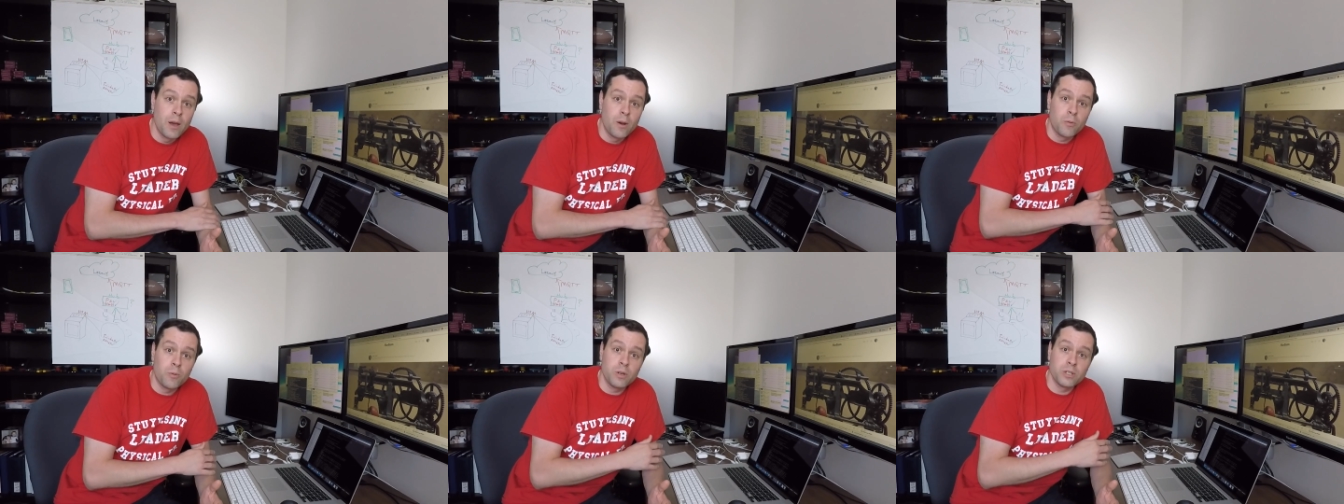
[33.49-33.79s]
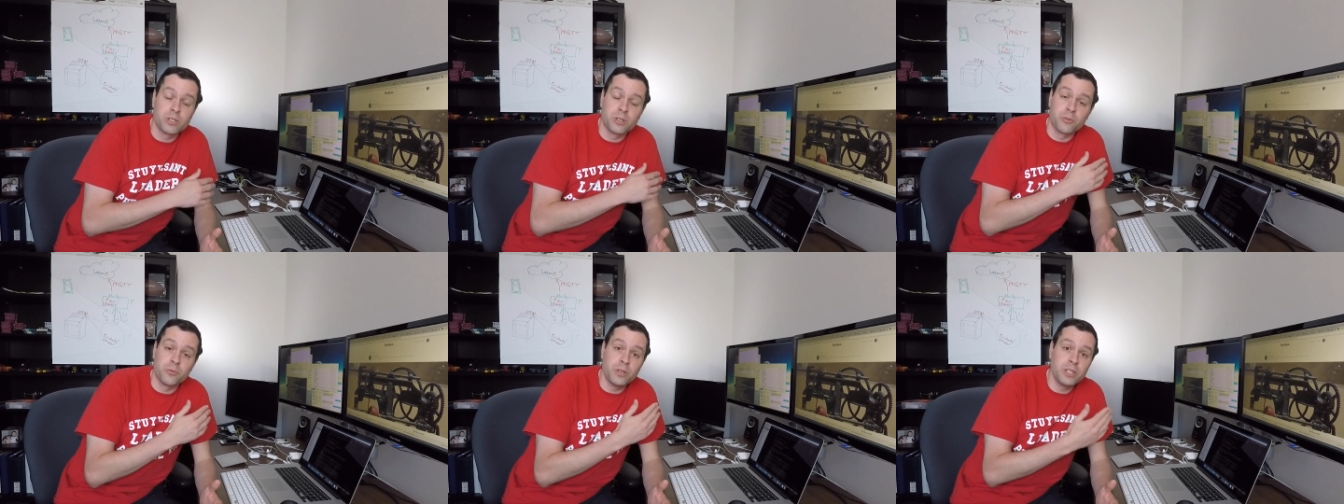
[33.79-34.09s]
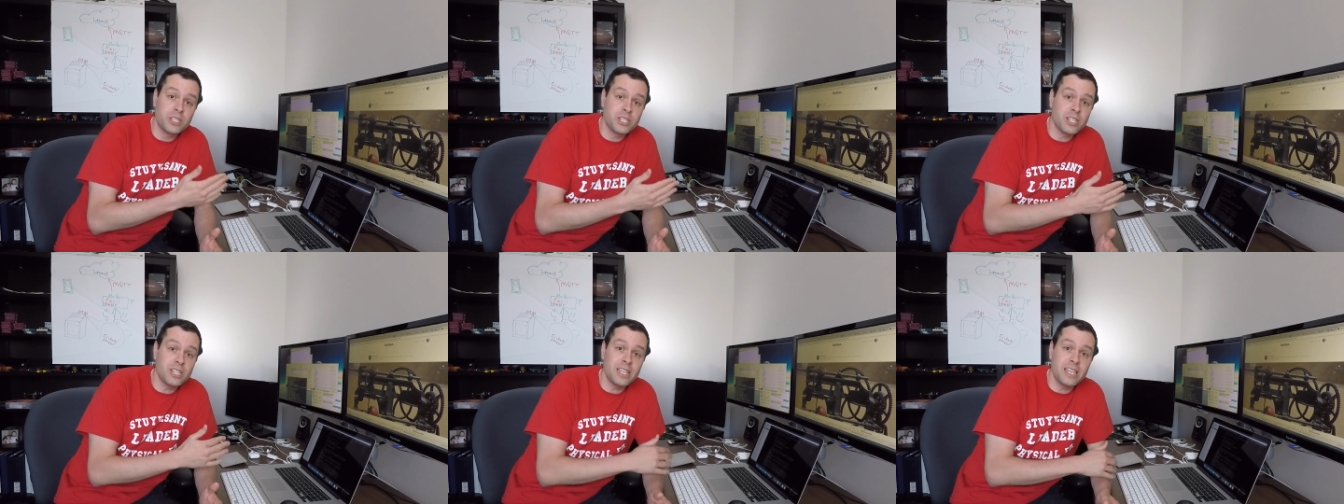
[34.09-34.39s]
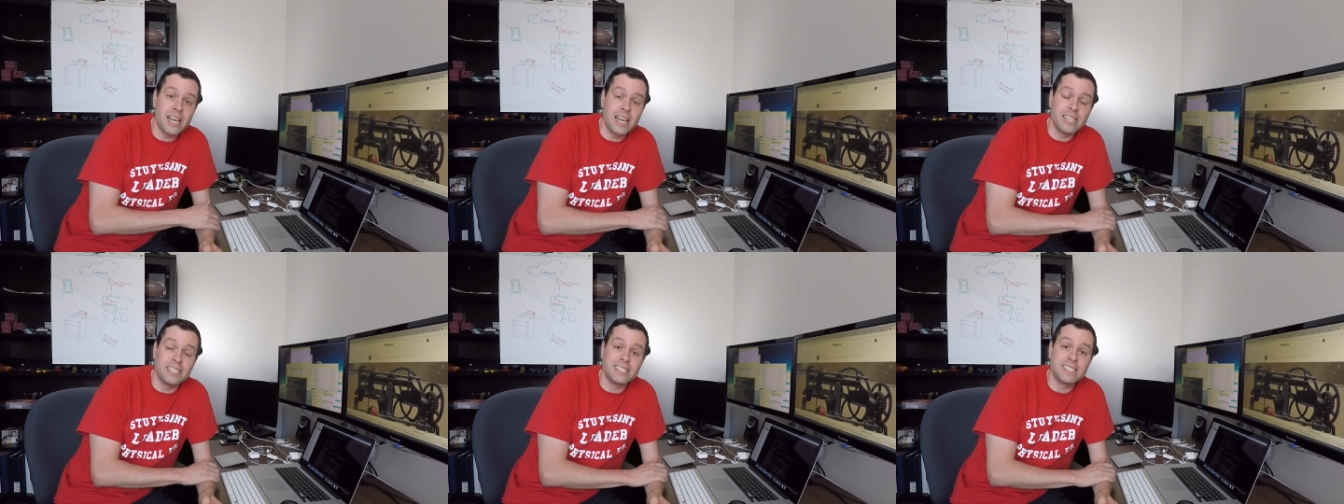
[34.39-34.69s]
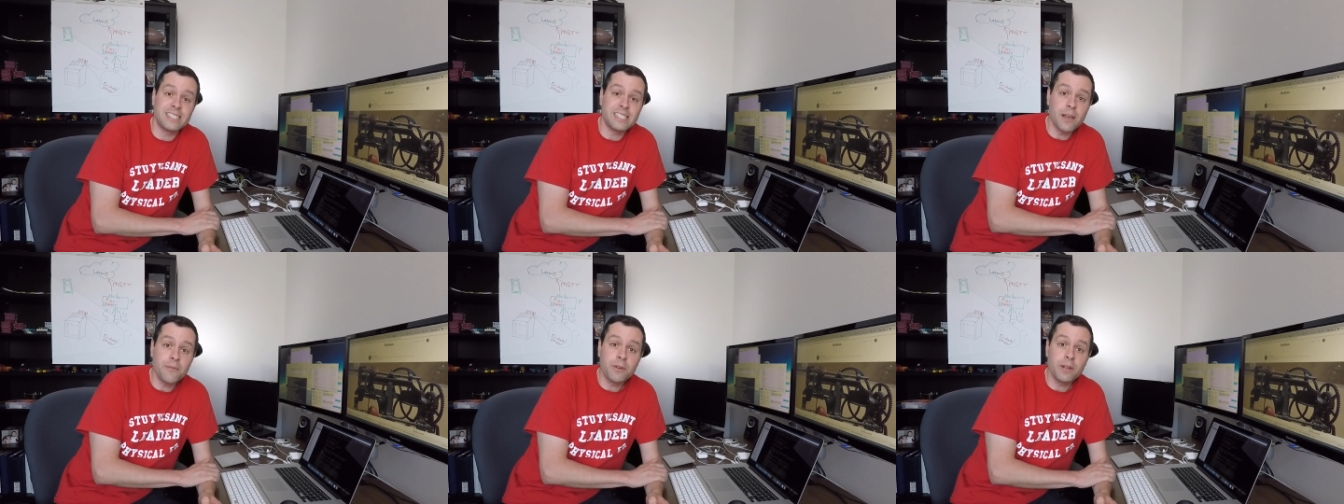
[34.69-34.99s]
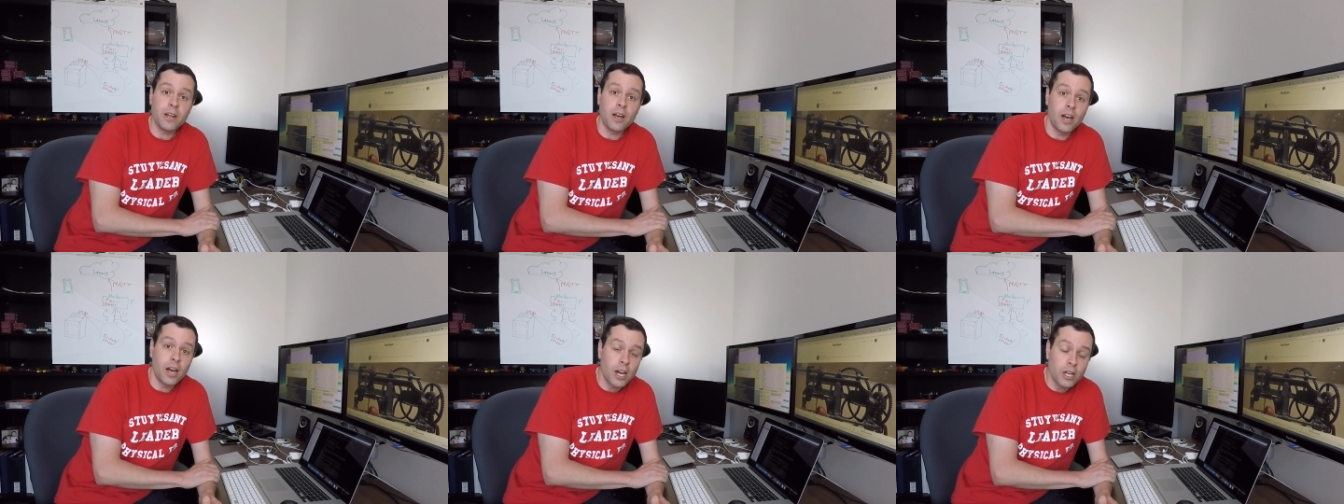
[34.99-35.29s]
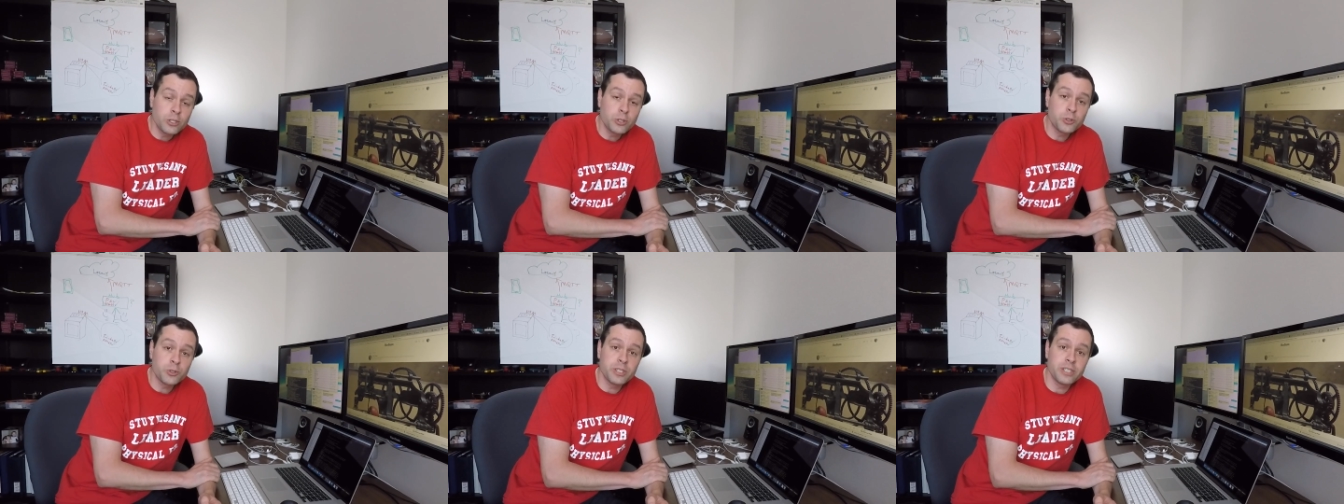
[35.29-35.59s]
was originally a
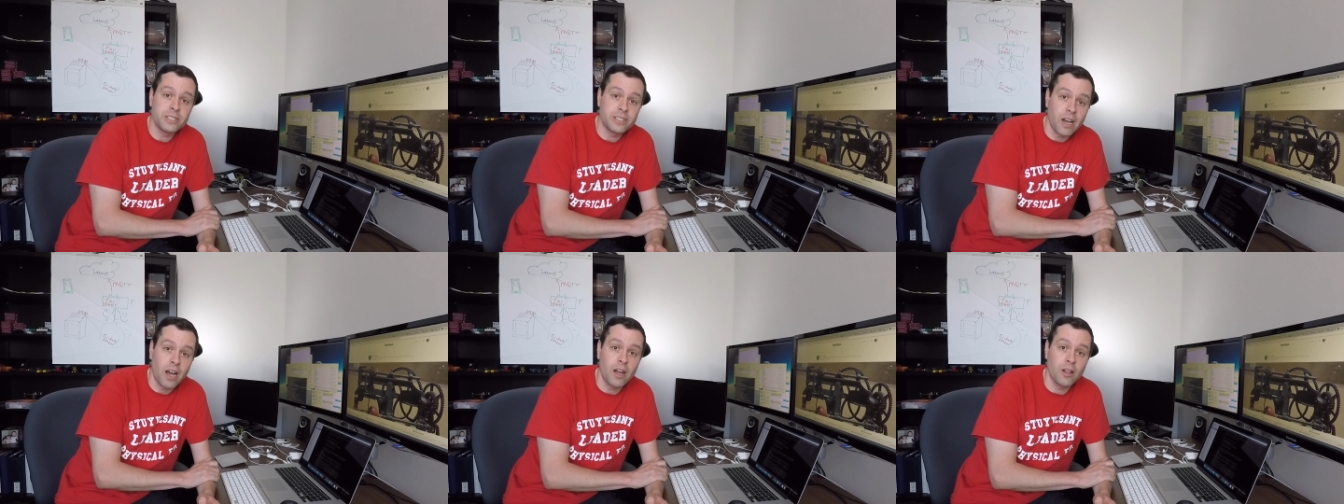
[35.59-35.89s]
$700